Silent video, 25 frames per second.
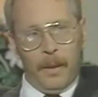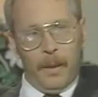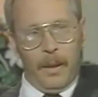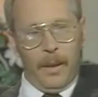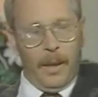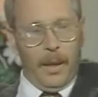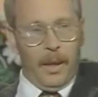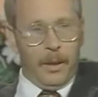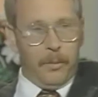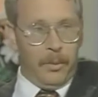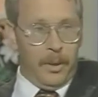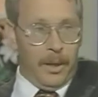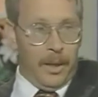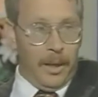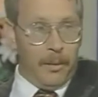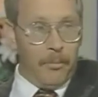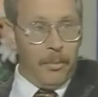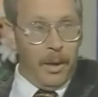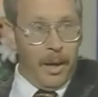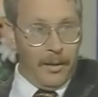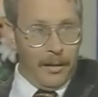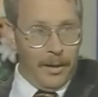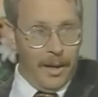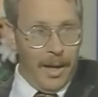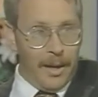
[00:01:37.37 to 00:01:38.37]
and we get
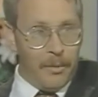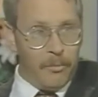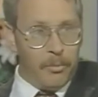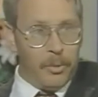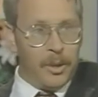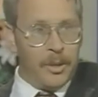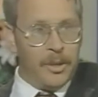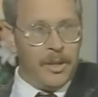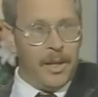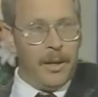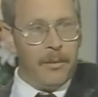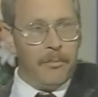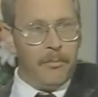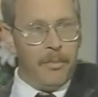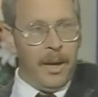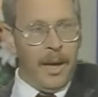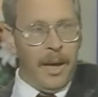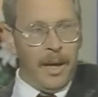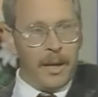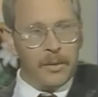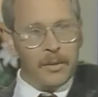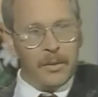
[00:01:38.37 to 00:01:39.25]
about 9% back.